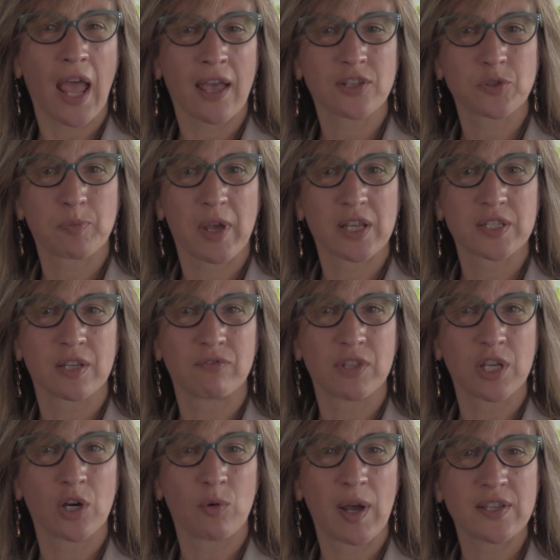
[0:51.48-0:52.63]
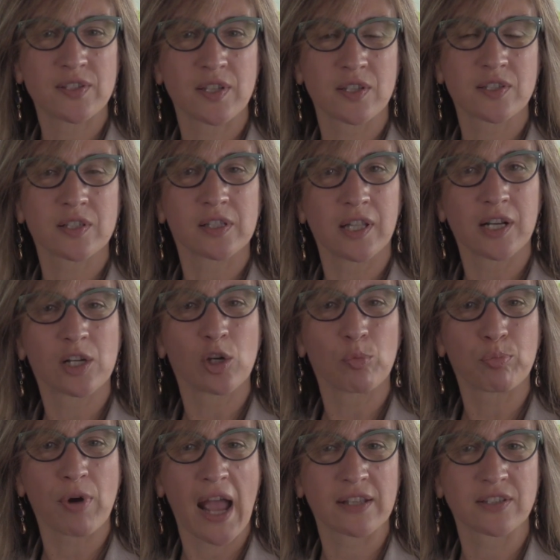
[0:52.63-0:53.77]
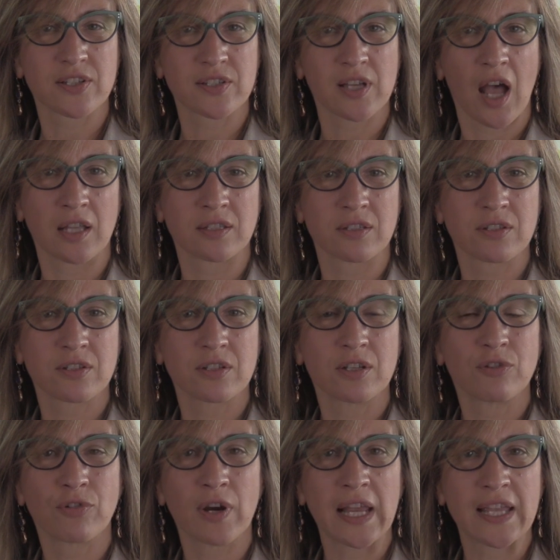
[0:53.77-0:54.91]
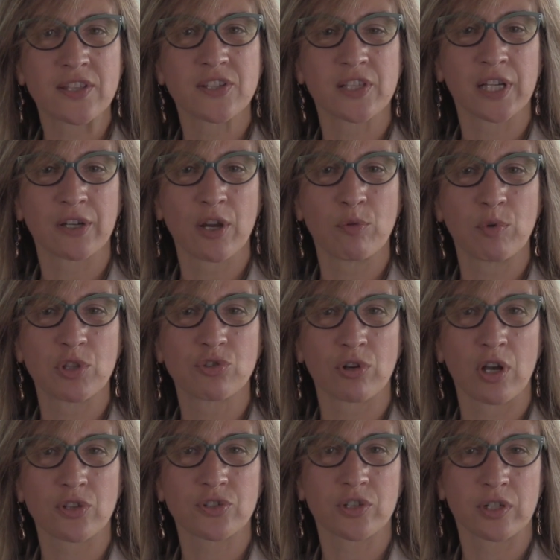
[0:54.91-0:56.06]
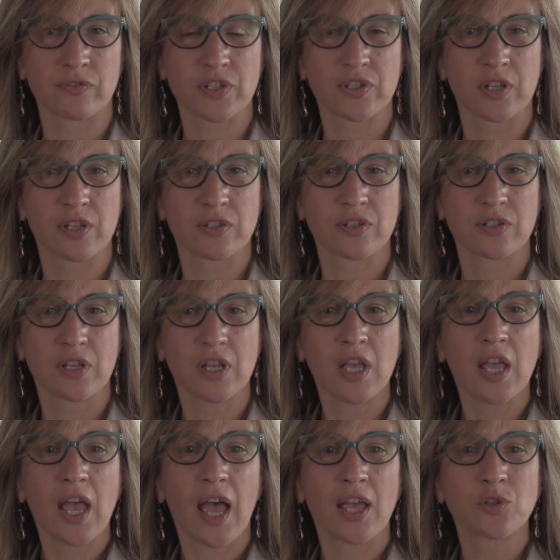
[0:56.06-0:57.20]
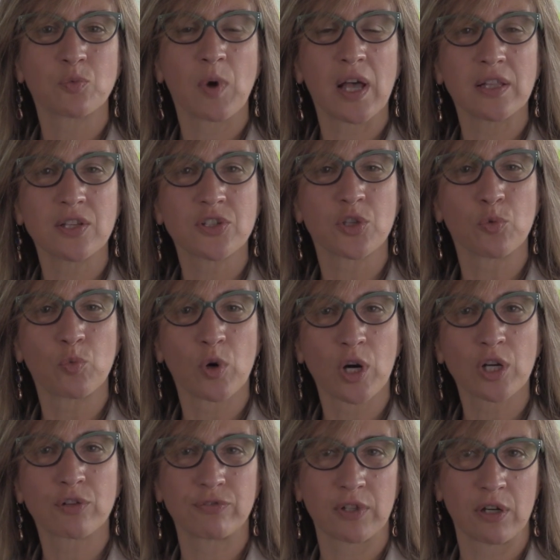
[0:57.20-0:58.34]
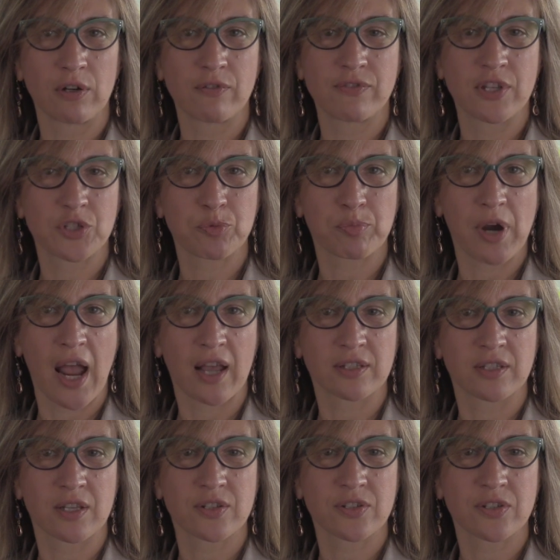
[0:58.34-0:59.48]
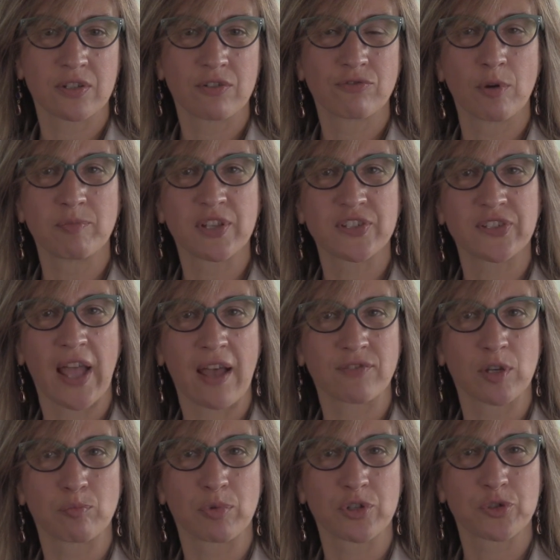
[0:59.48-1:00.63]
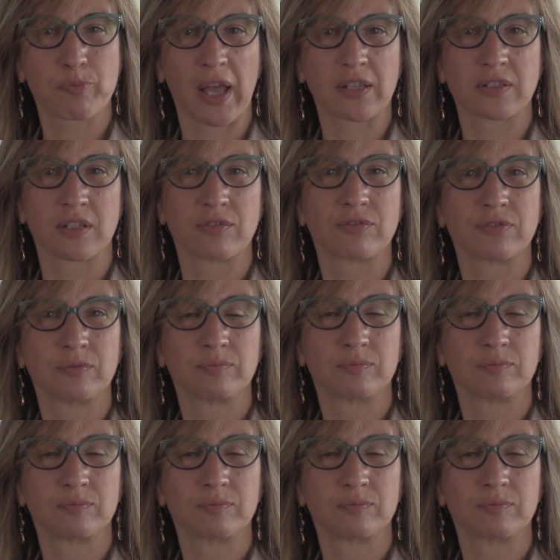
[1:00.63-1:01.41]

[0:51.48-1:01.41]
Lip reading: aspects of the OASIS clinical practice guidance for ancillary withdrawal services, as well as the workflow of this practice from the staffing perspective.